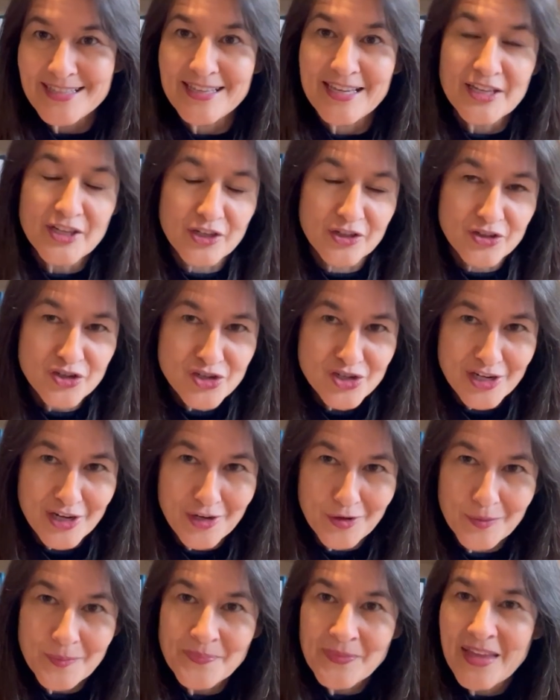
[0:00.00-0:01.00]
they can
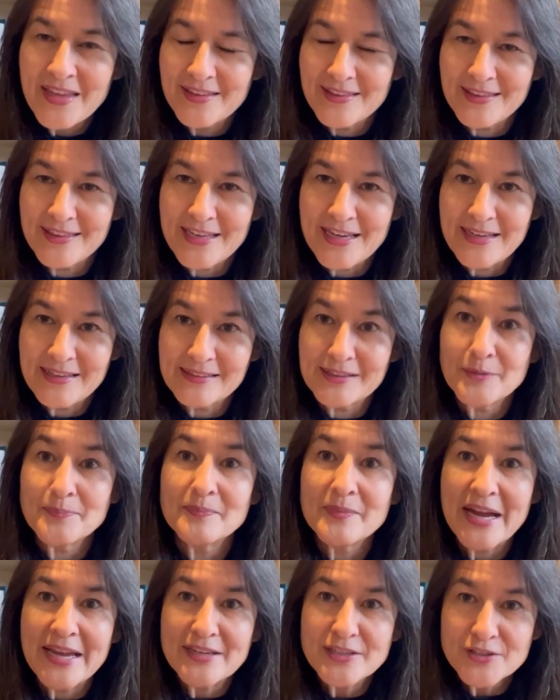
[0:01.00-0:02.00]
show that the
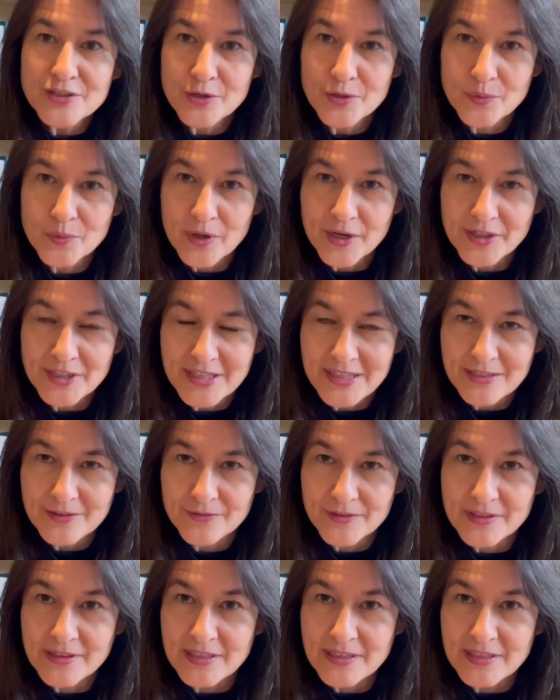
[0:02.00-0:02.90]
mice who are given,